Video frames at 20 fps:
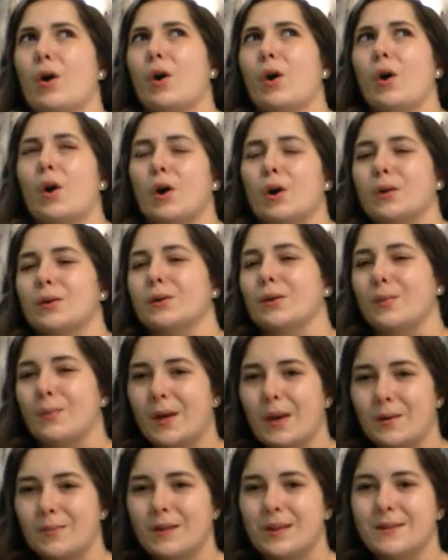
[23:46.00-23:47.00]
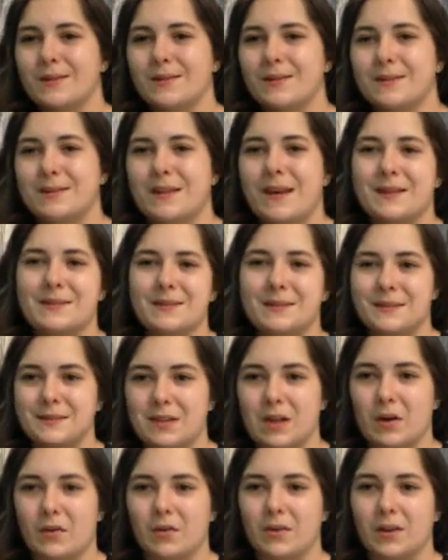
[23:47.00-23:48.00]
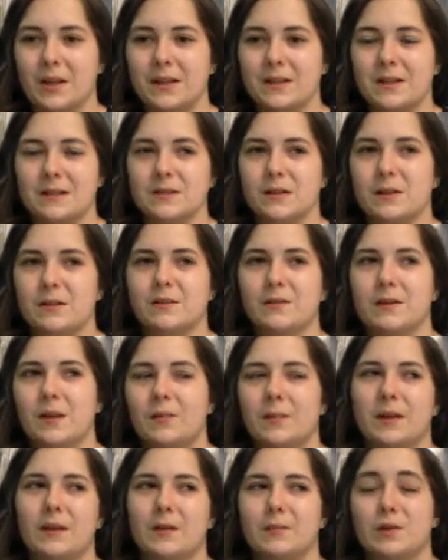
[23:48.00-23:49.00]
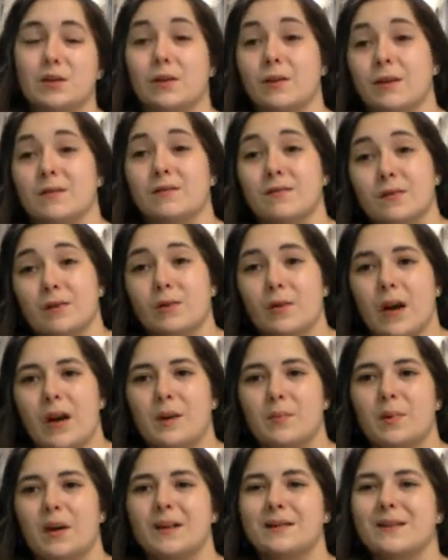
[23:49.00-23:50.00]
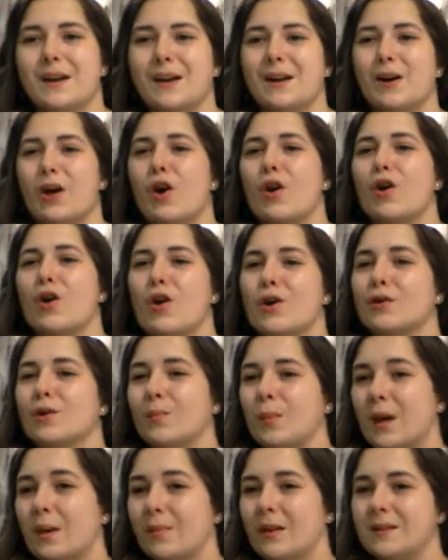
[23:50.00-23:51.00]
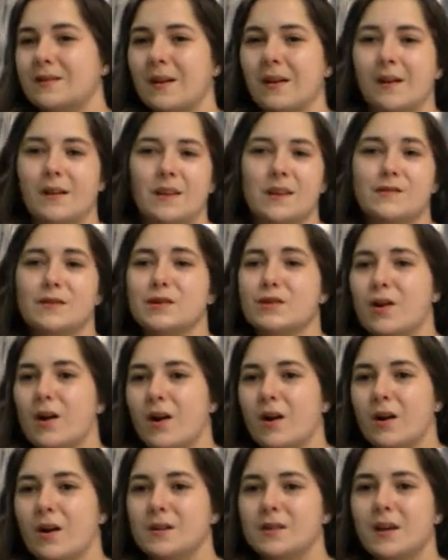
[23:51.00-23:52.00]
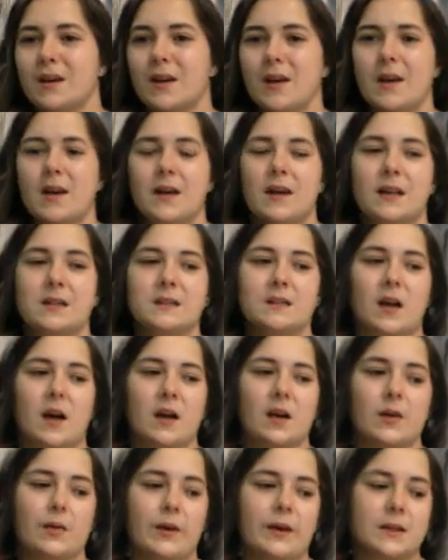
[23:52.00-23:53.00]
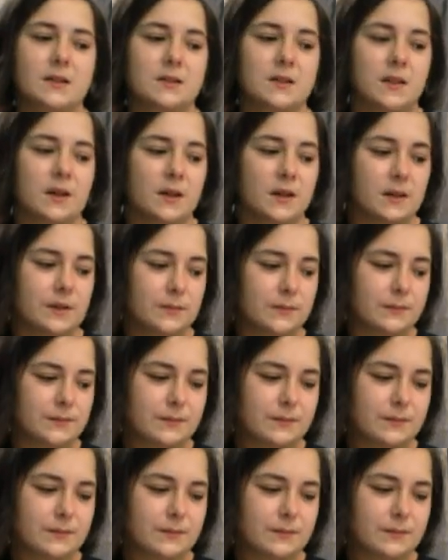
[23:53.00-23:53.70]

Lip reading: hurt your baby necessarily. I'm sure it doesn't feel great, but it's not going to hurt your baby. It's not going to leave scars. It's not going to